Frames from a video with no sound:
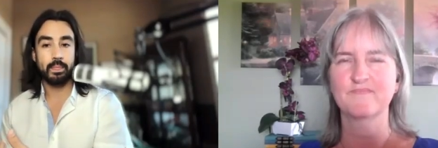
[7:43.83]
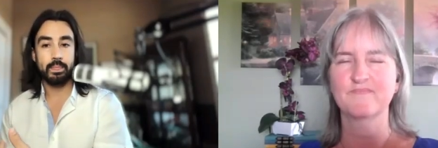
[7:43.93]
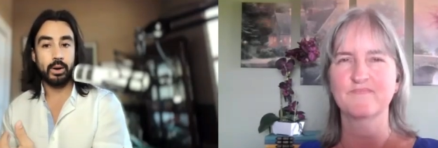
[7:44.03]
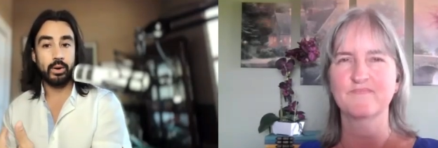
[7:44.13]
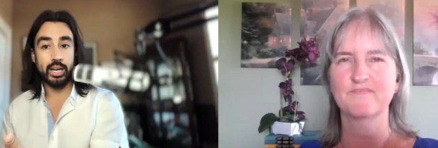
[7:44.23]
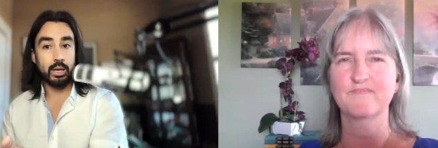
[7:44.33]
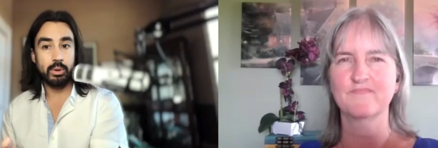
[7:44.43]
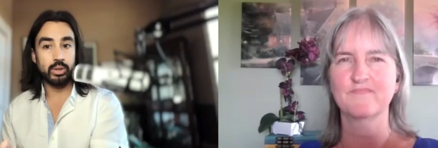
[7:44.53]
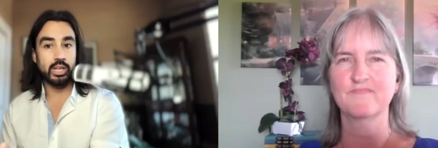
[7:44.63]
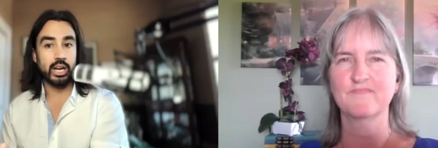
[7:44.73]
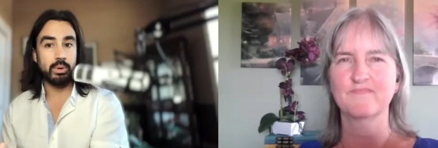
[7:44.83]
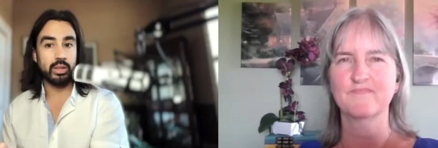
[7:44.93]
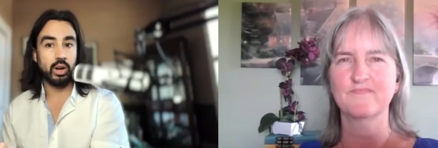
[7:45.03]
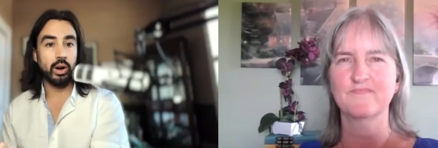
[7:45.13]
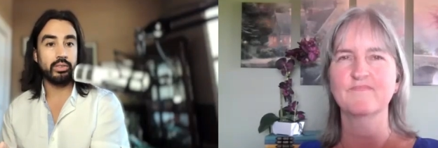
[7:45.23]
Speaker 1: they're not going to be able to talk about
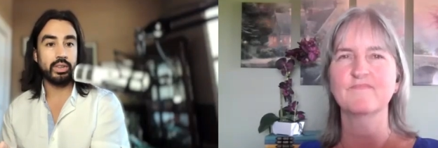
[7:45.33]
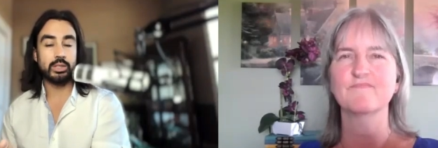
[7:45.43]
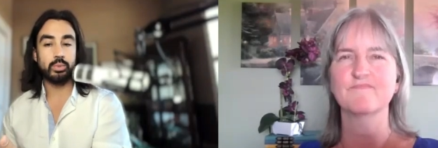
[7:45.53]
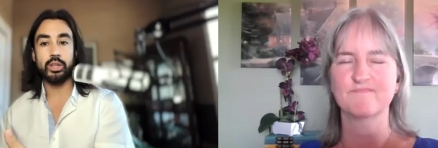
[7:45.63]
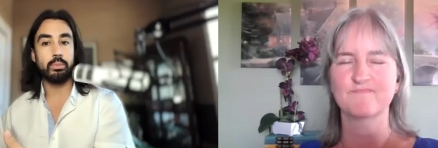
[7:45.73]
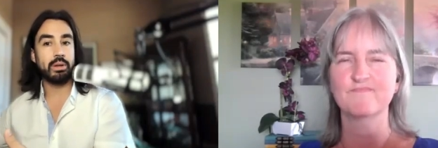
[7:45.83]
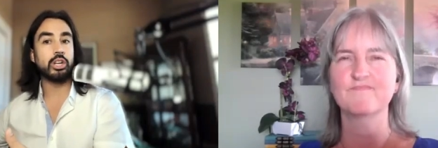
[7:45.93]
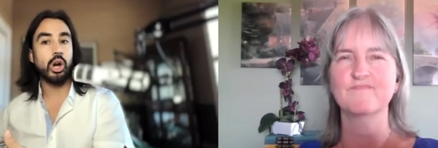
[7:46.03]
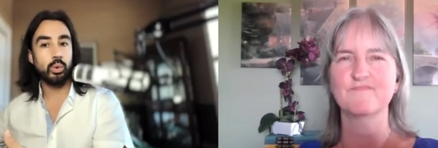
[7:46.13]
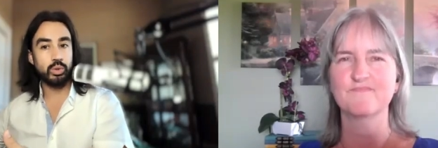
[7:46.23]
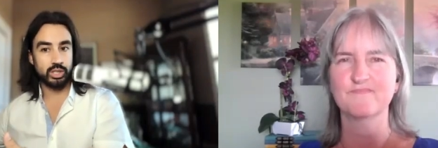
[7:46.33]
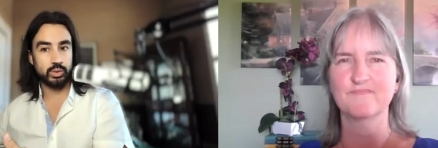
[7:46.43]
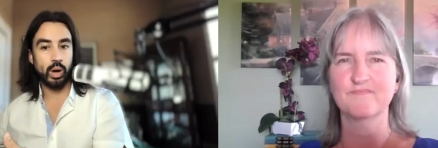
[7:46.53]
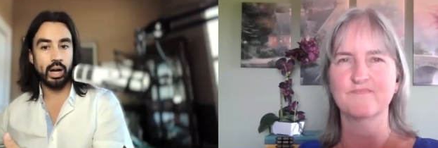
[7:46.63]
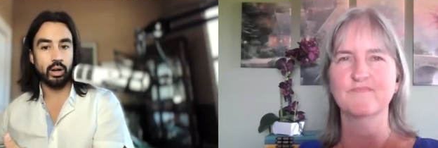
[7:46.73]
the hard things when they're being coached
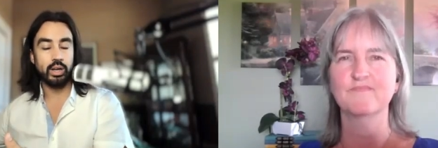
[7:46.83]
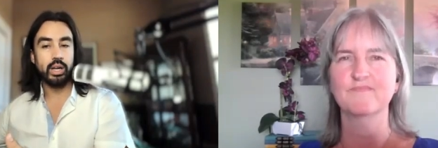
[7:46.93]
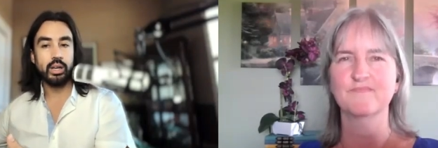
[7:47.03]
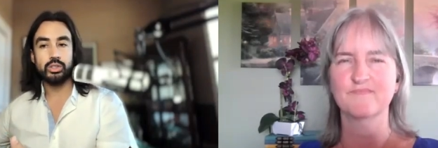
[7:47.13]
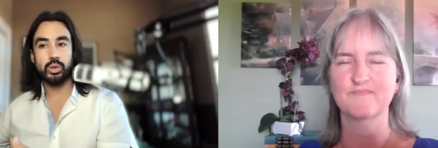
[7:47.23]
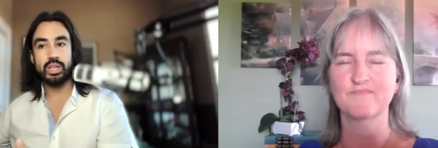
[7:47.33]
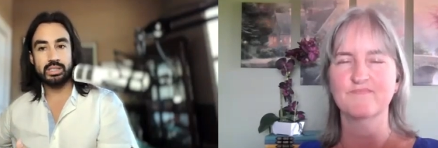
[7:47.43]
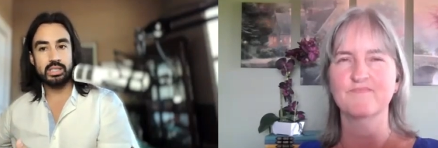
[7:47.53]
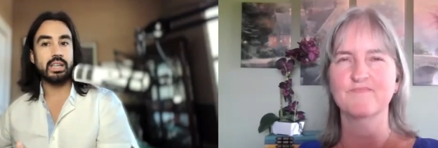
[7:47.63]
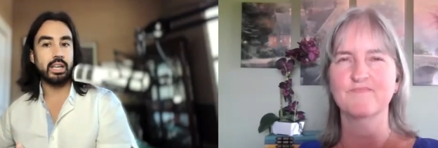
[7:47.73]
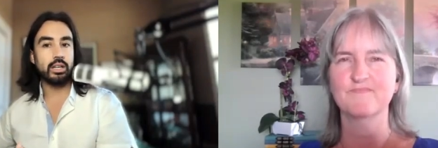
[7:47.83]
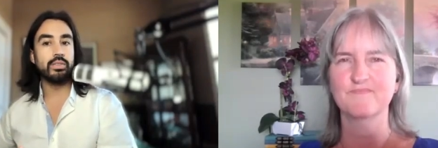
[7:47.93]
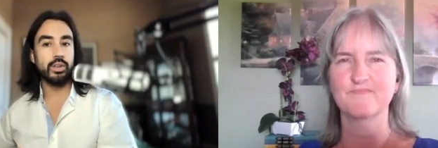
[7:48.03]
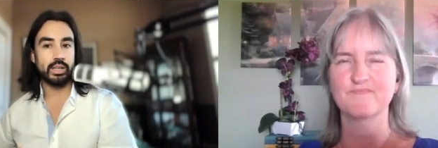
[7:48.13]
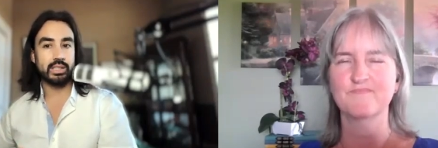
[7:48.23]
as well. So this mm-hmm. is an
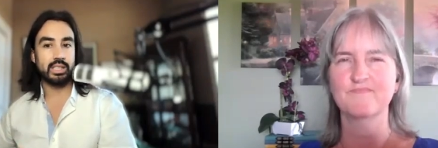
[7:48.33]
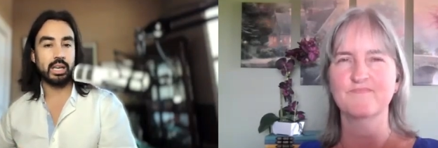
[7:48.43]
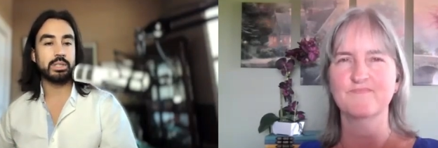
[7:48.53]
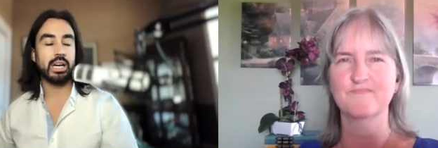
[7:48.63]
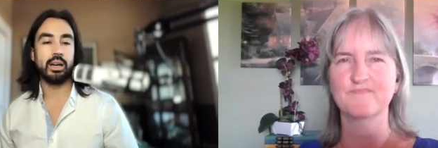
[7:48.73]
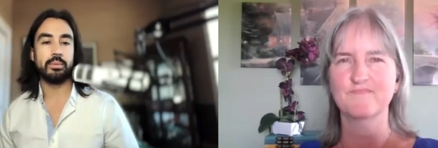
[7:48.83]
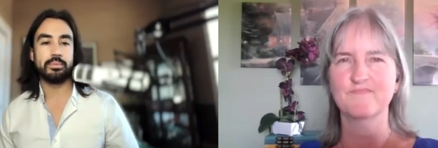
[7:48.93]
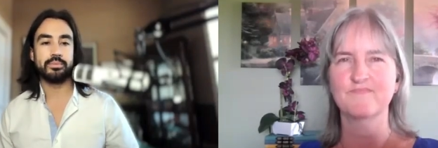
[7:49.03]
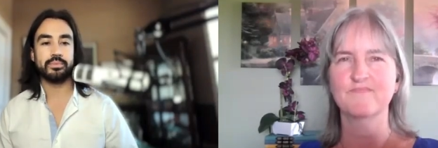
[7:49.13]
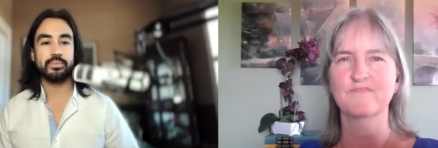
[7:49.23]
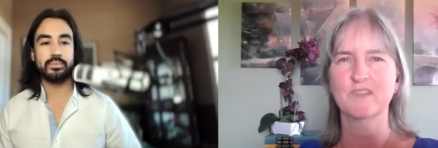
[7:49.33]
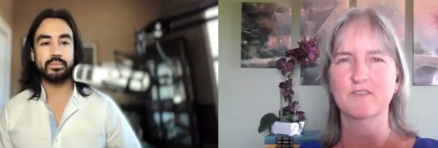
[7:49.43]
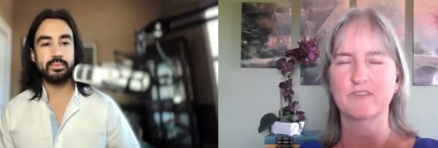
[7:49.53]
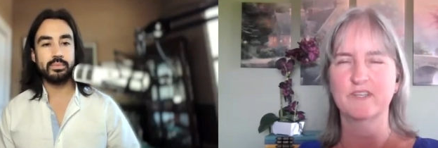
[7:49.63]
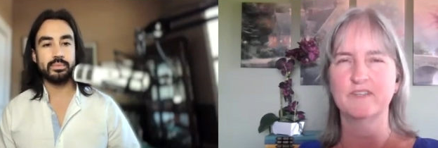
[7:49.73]
interview at the same time.
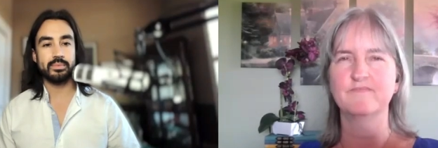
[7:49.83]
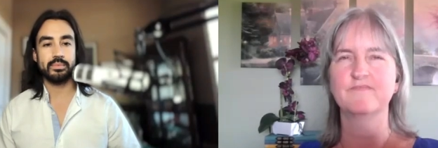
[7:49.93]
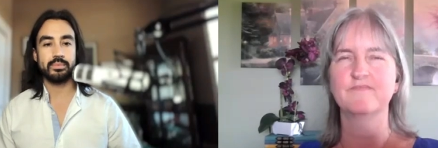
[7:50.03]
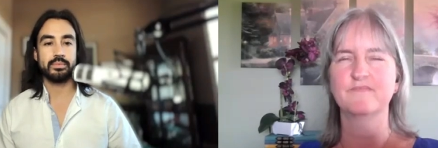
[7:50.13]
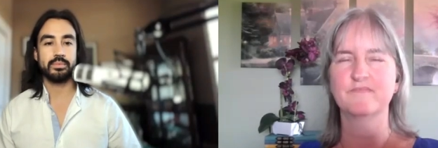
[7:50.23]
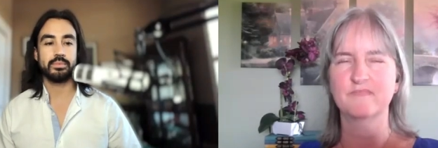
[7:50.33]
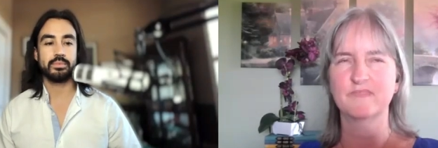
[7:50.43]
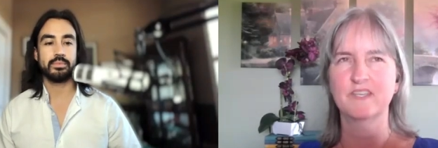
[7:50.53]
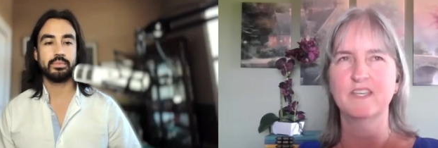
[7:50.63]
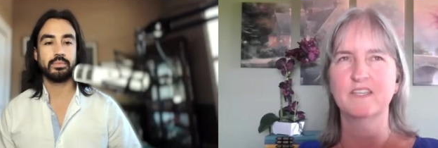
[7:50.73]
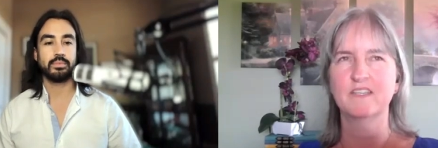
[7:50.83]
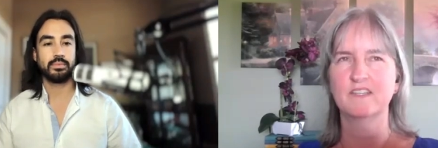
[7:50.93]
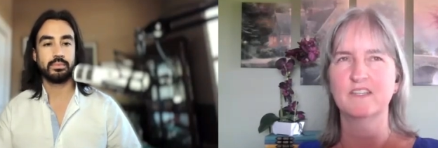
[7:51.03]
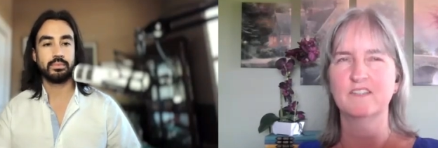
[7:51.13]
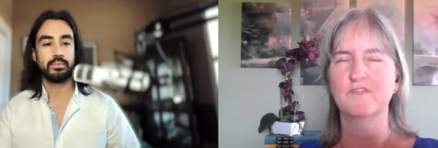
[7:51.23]
Speaker 2: Right.
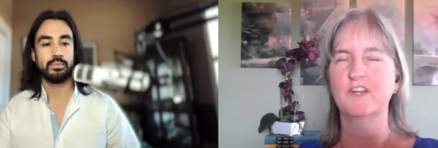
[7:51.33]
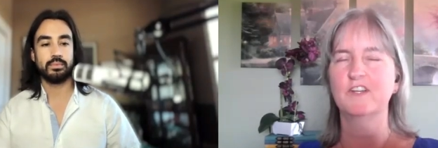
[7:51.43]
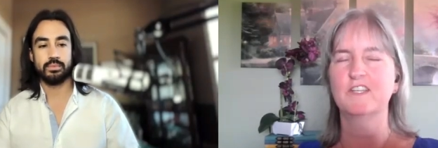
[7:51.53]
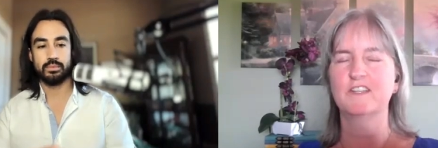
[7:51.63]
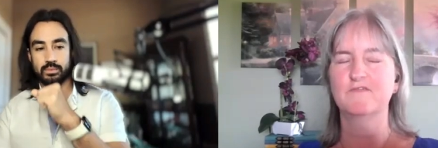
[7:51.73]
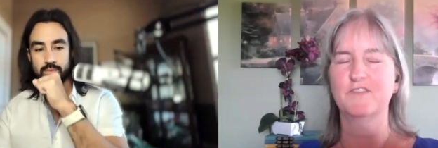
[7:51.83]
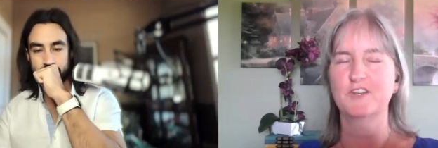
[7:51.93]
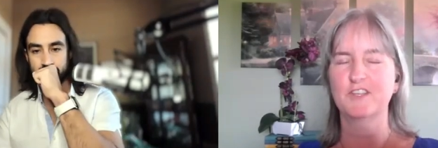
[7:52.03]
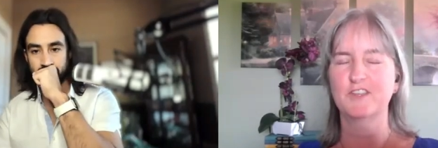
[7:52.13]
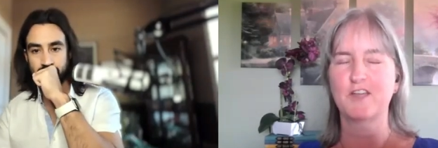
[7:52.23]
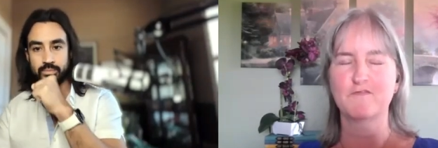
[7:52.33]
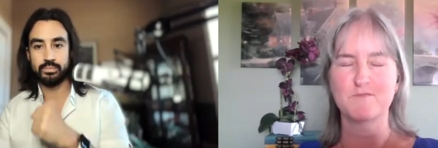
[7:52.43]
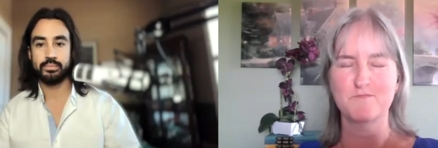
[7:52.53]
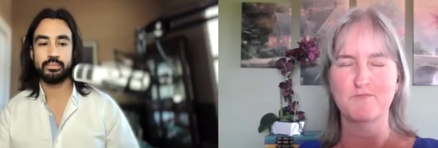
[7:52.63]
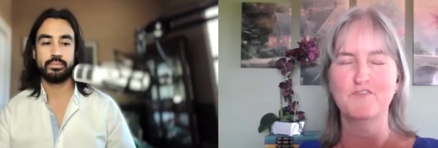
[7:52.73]
It's very, very thought,
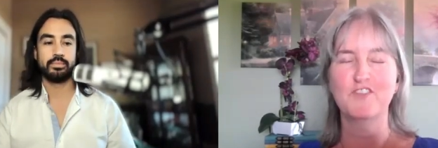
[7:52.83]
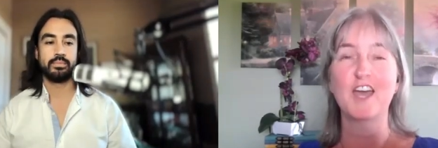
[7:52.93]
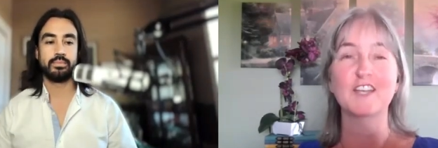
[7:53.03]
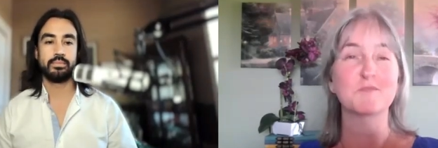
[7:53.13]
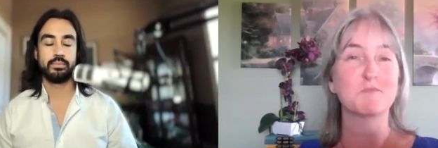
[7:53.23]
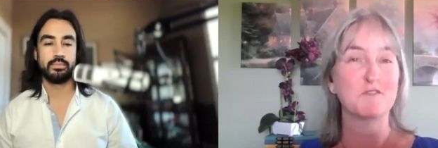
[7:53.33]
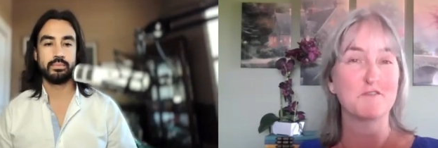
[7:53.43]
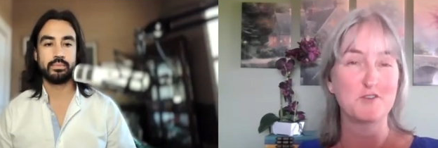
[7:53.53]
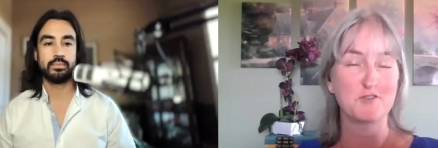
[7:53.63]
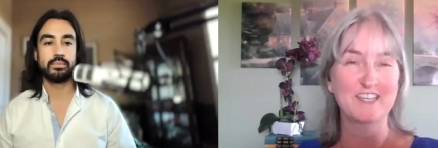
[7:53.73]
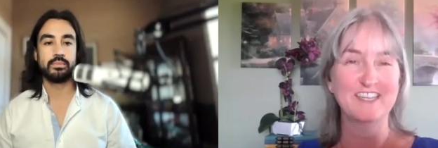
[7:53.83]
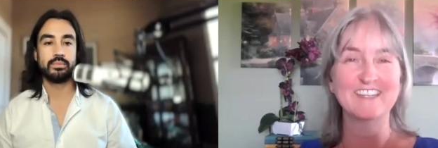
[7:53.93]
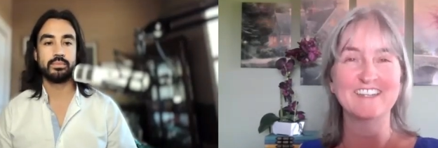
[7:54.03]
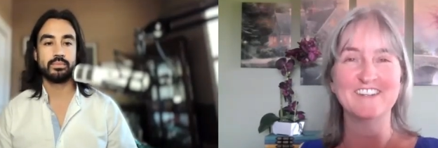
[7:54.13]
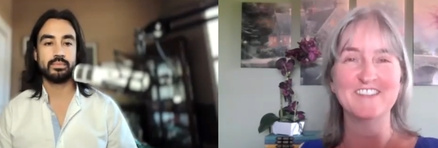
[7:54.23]
thought
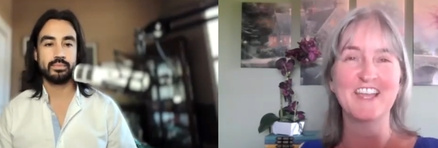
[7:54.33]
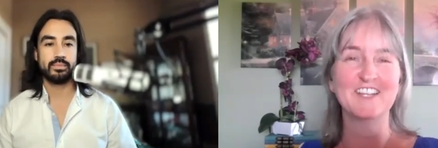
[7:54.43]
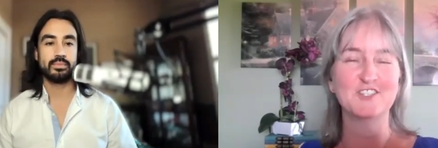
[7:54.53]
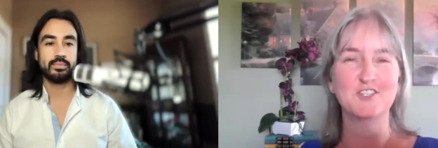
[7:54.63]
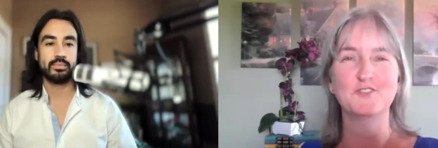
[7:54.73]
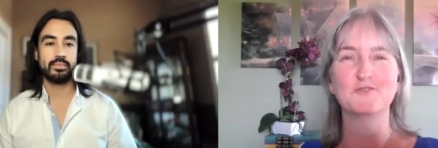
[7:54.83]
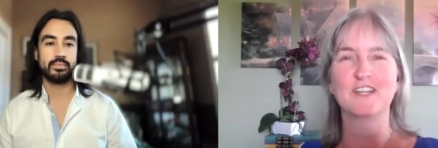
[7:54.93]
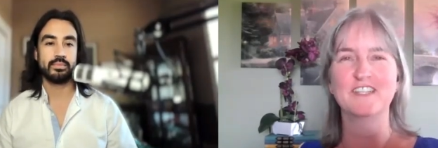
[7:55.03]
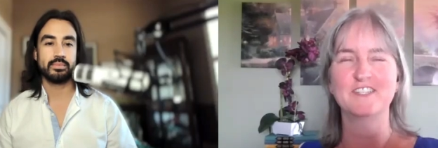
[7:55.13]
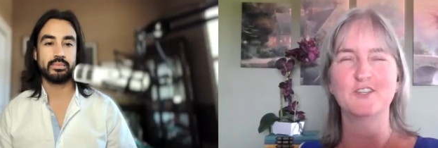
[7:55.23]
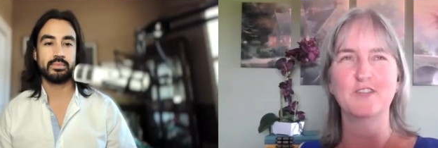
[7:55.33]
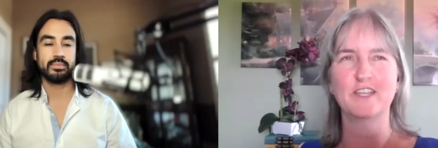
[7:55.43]
provoking on that too, right? You know,